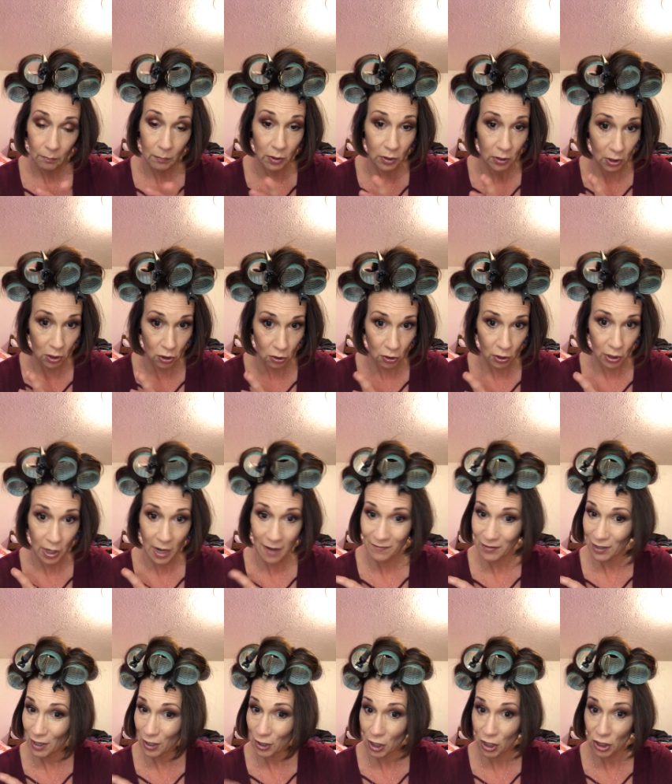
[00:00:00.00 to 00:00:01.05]
But then you're going to have
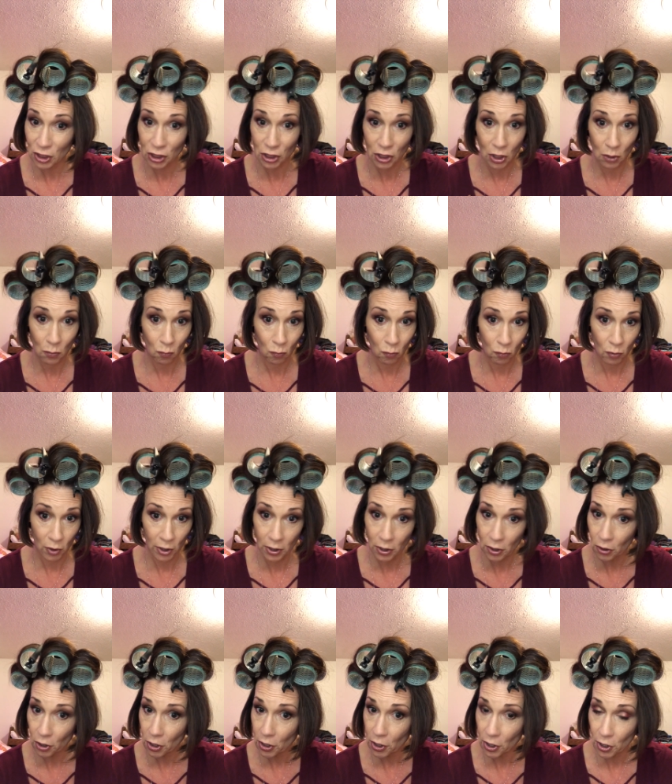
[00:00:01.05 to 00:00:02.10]
to condition it
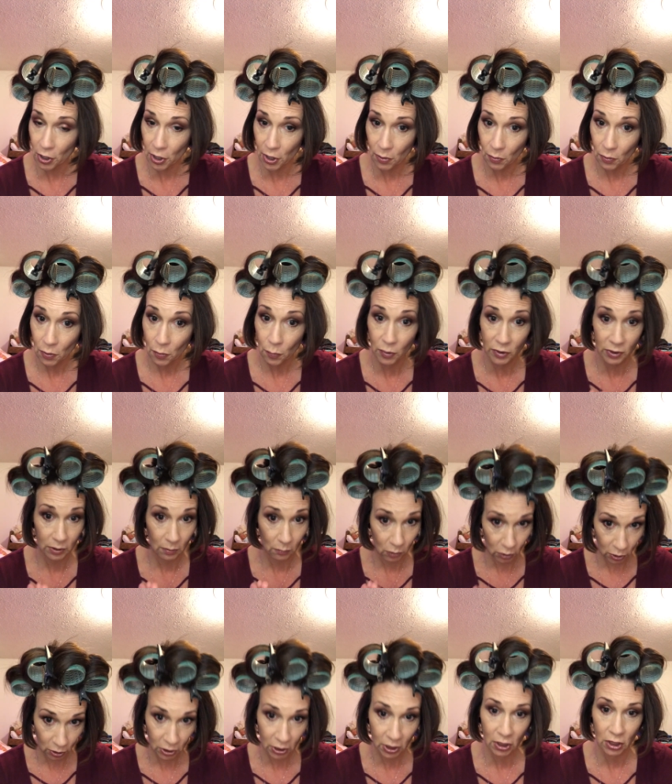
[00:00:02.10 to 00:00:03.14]
real good with some
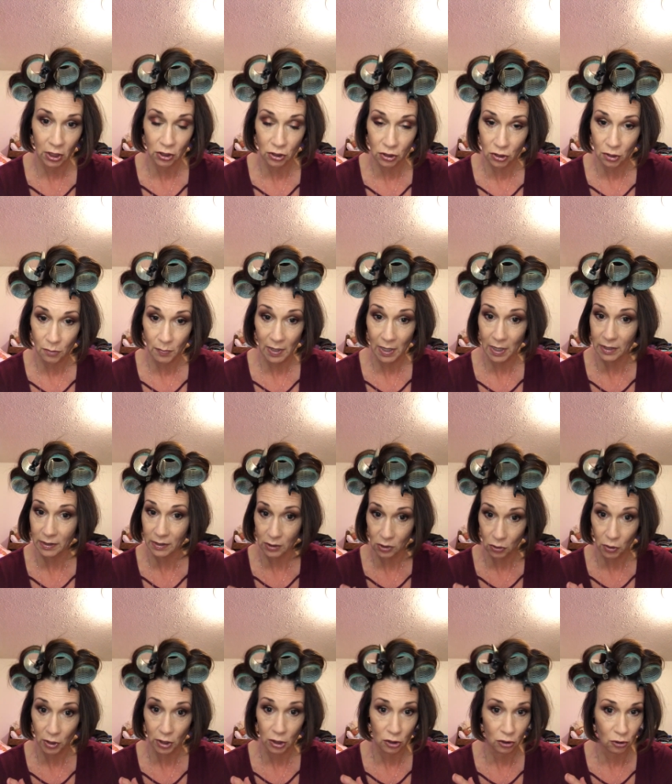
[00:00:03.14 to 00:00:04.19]
good conditioner, because it's
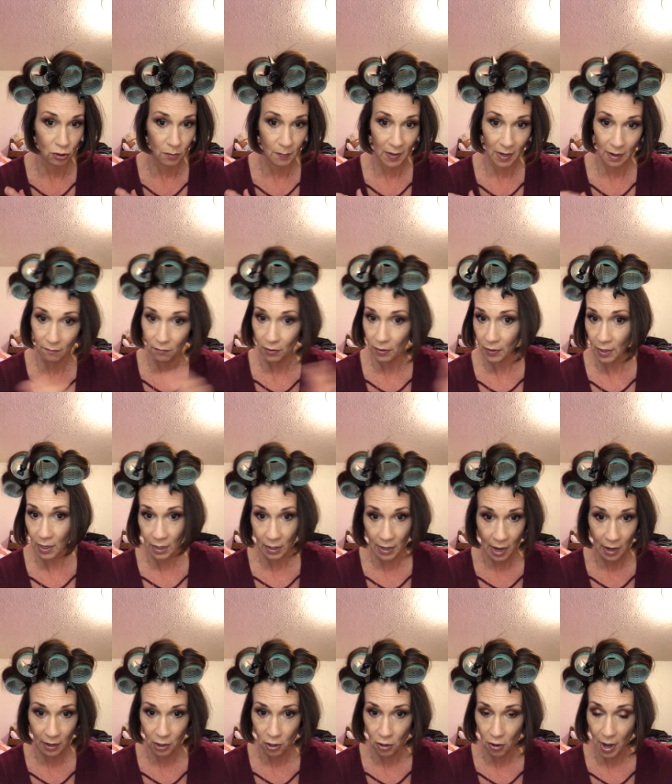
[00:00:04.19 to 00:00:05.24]
going to strip everything
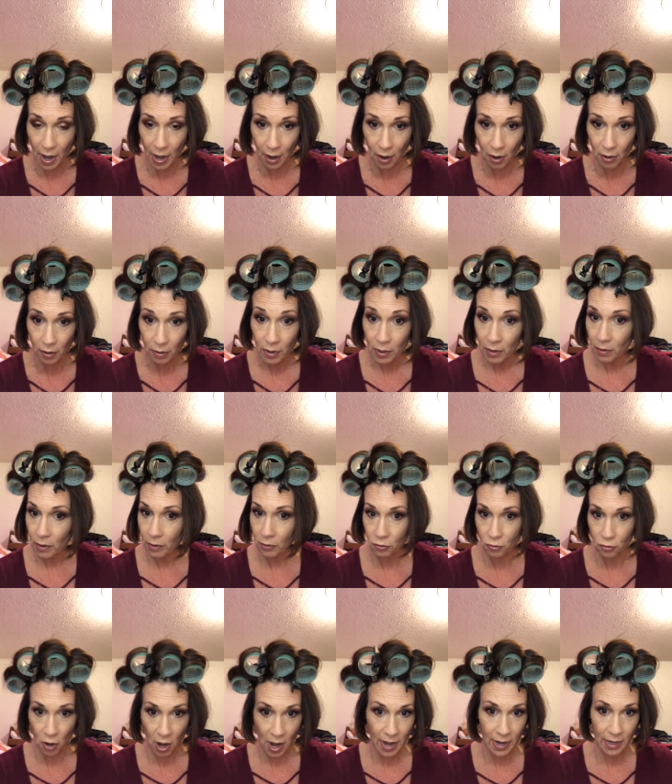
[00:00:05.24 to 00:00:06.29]
out of your hair,
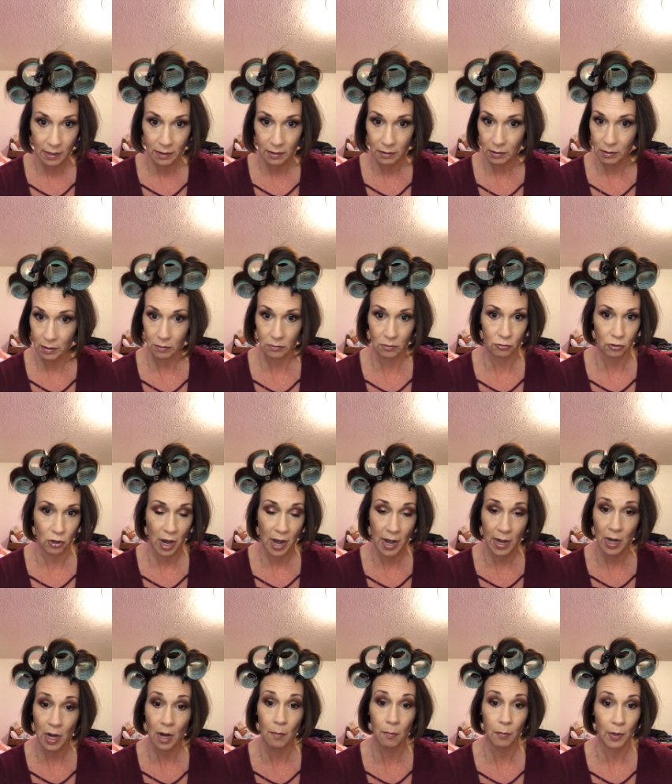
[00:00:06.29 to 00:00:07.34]
dry
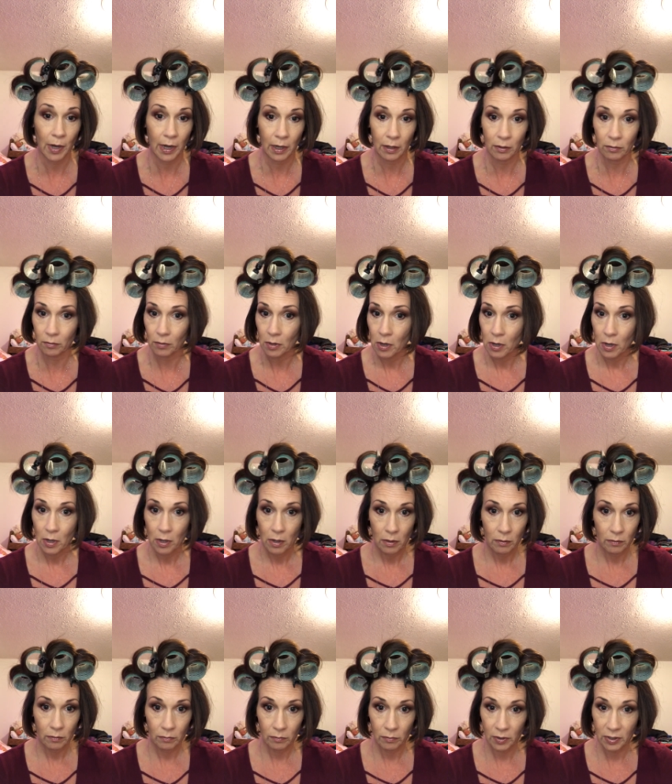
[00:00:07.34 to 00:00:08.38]
it up like
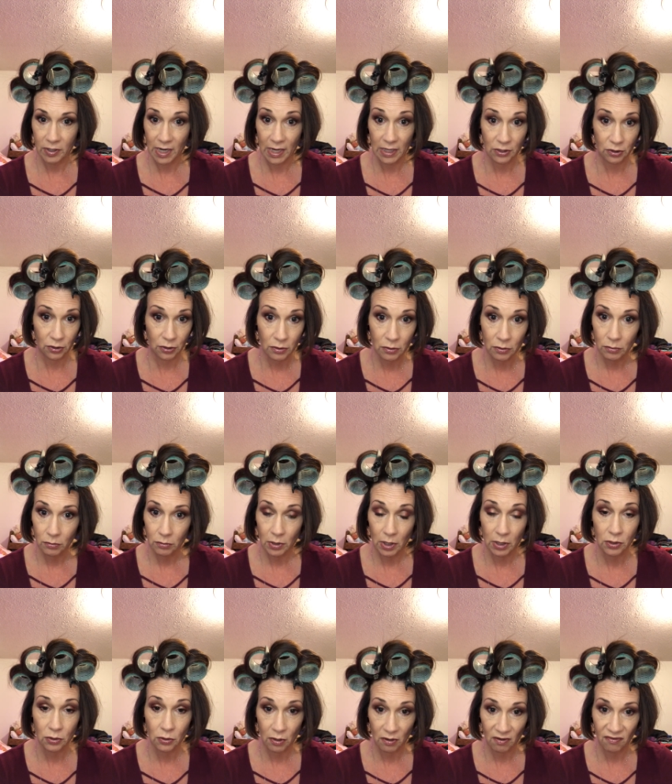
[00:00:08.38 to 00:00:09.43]
the desert.
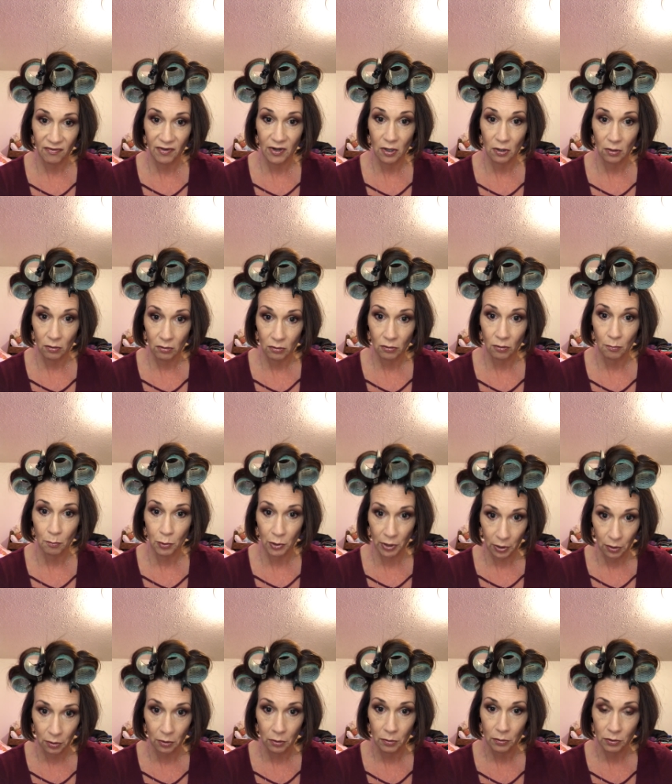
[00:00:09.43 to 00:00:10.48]
It's going to feel
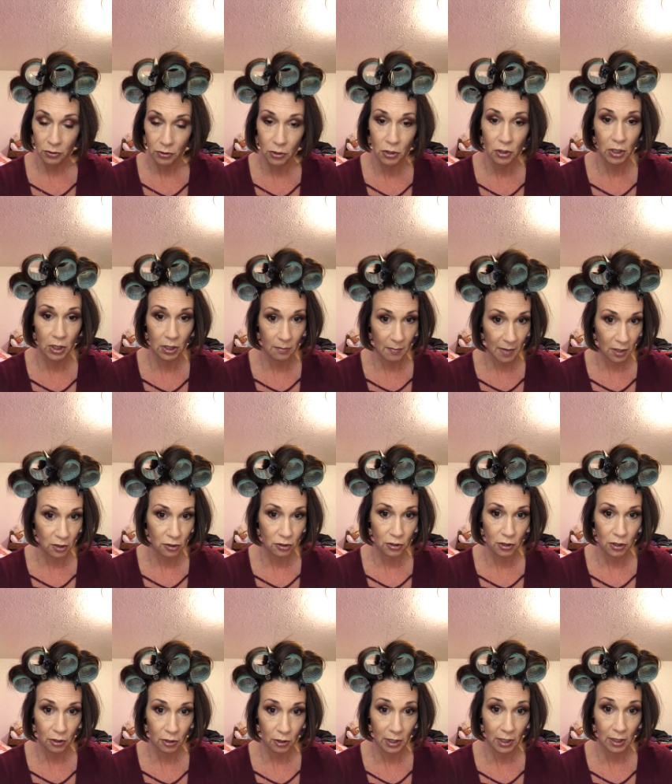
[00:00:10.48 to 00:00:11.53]
brittle, so you need to make
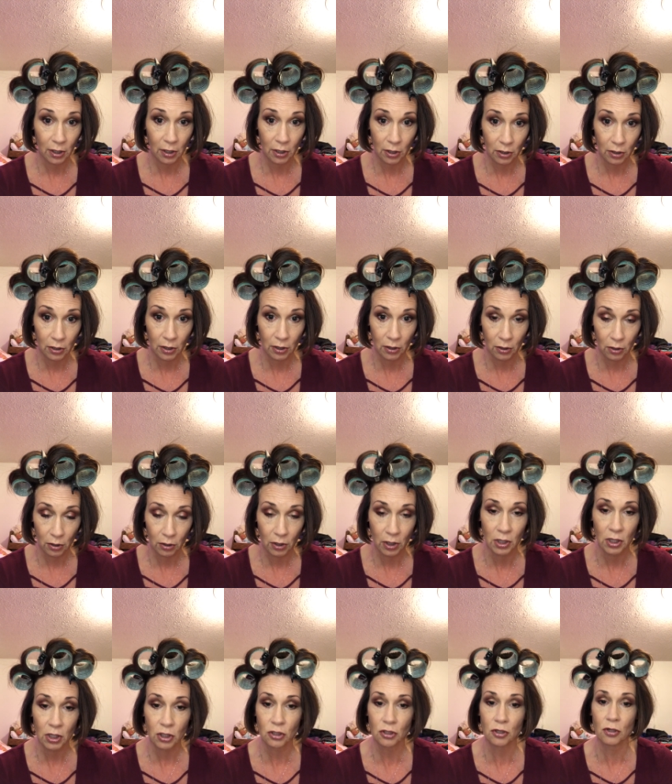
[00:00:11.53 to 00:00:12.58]
sure you get a good
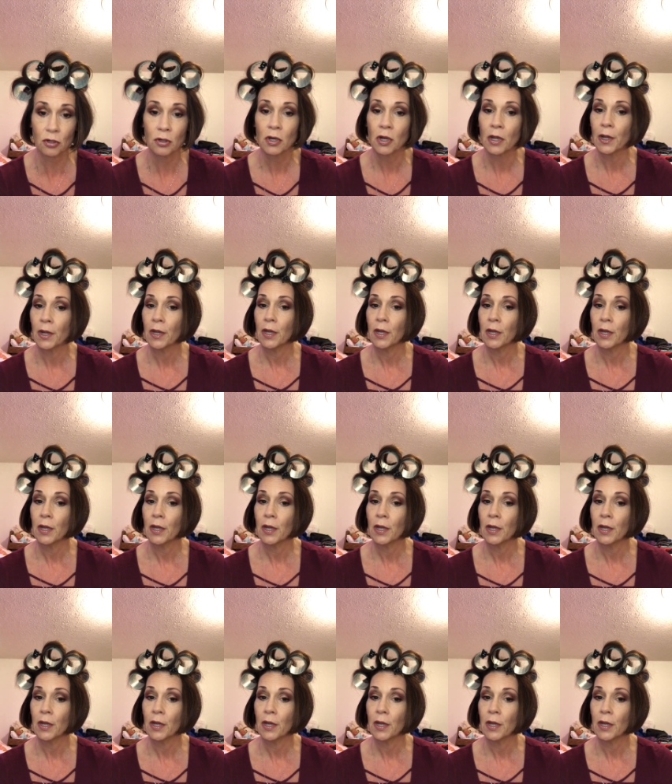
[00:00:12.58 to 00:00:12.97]
conditioner.